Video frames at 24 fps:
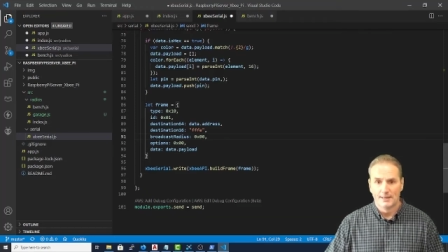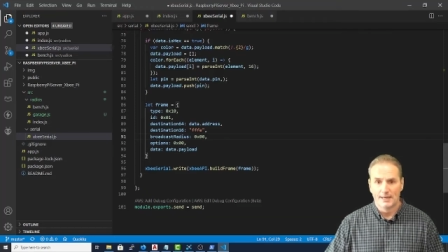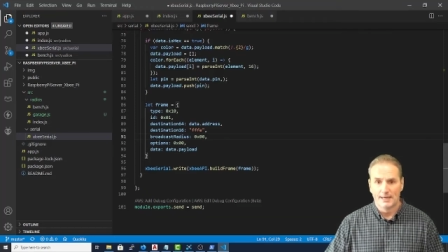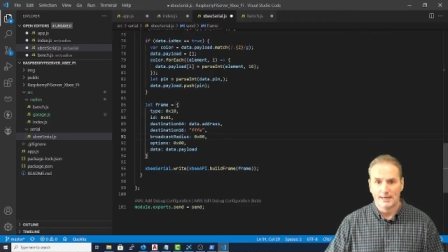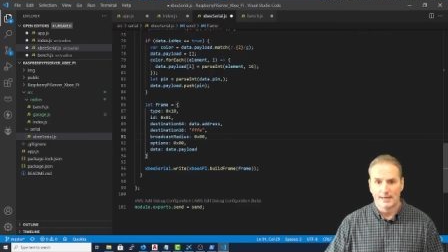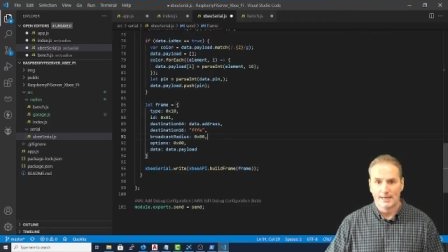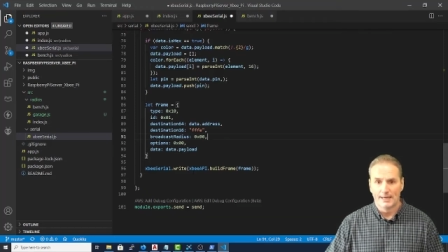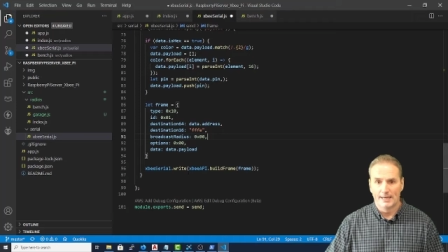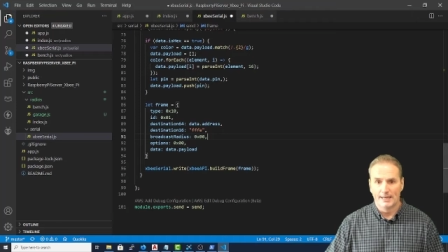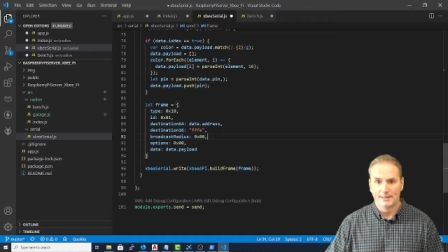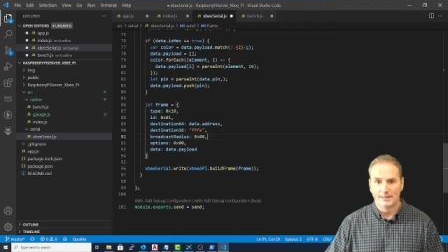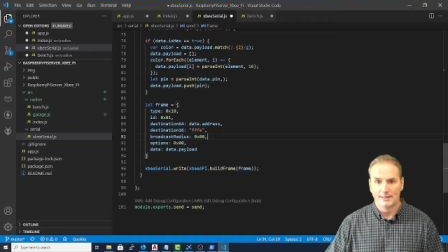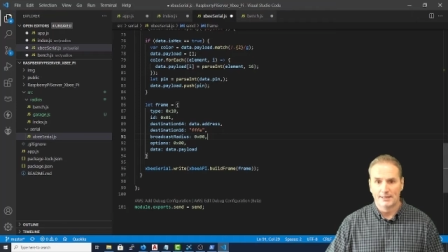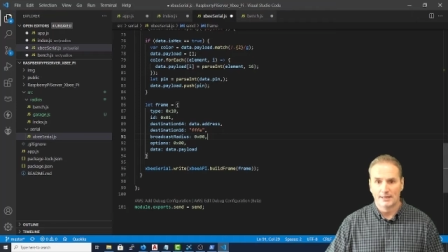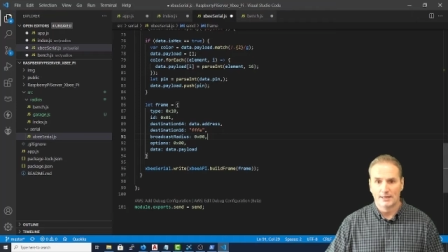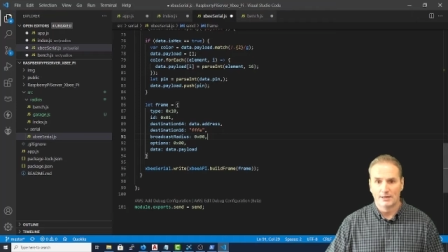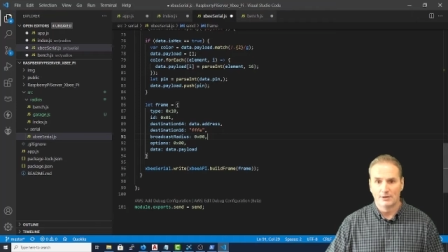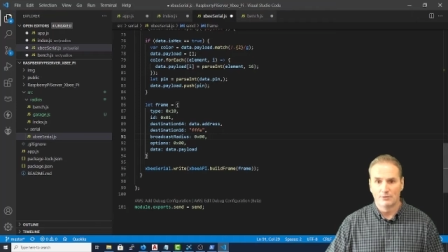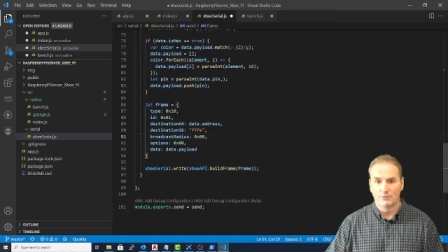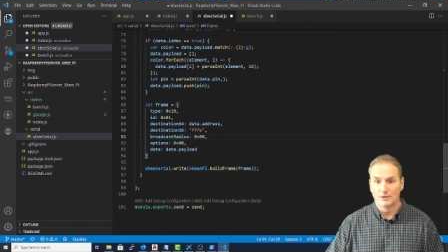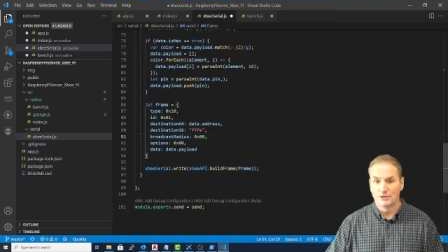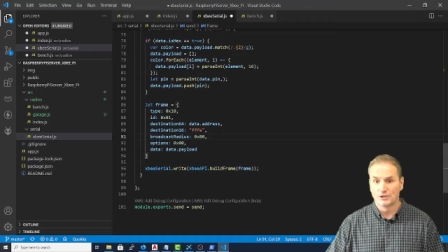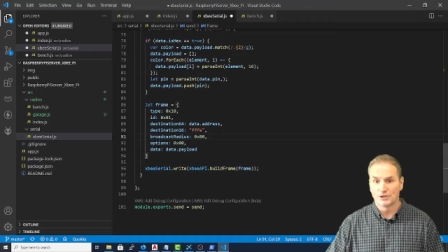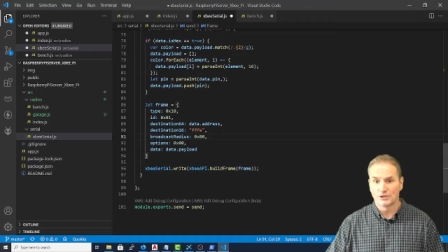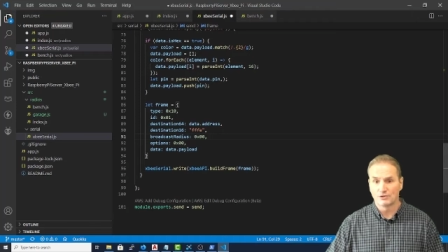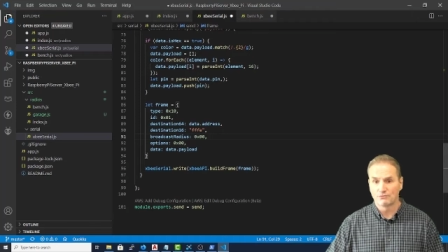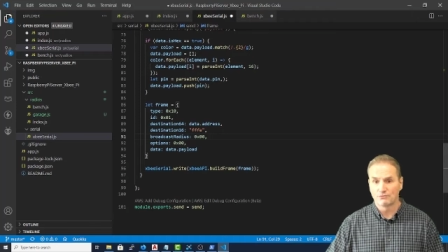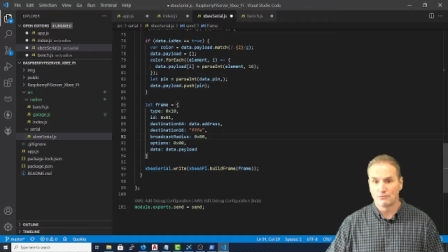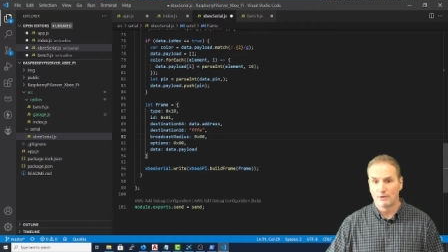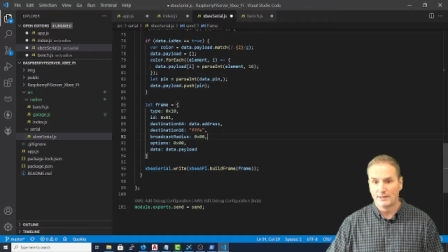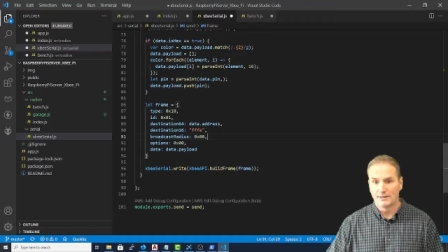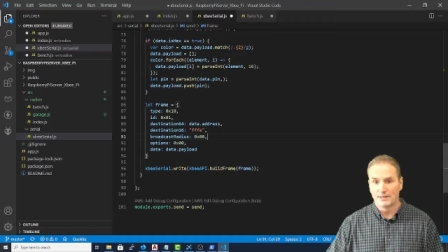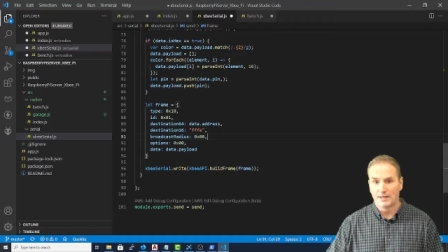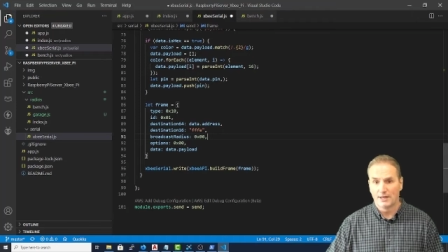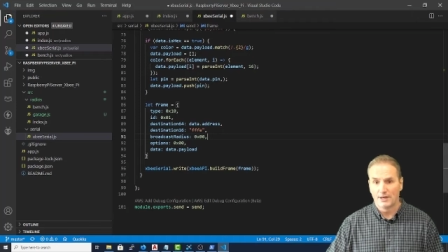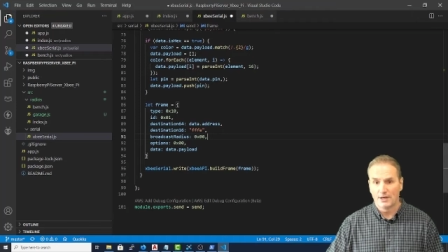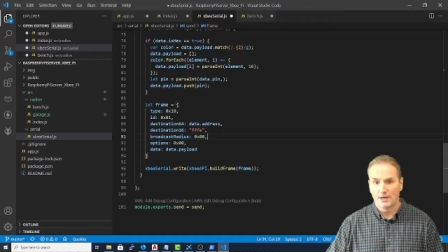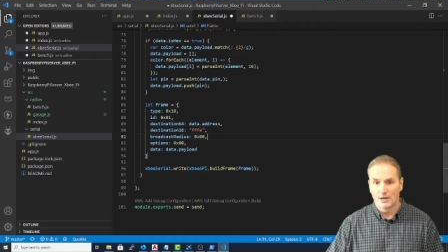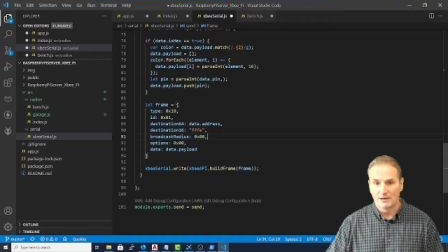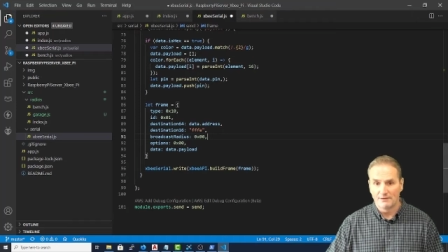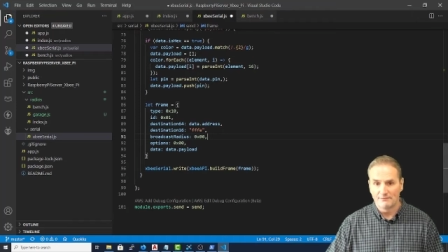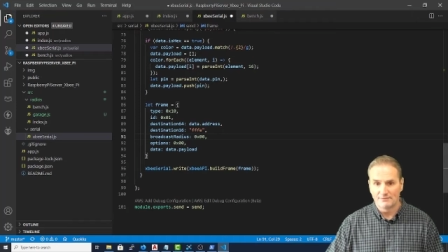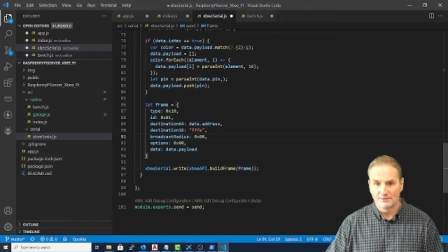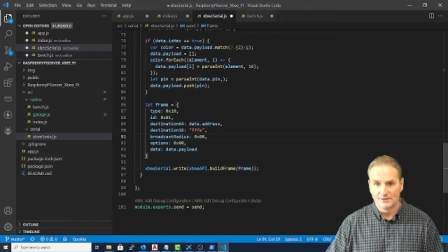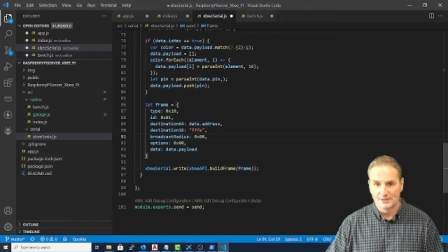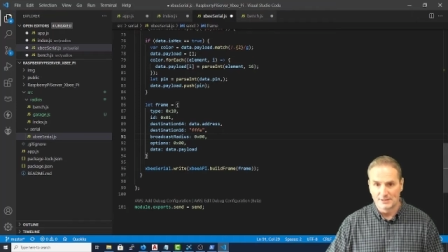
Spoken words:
And we just write that off,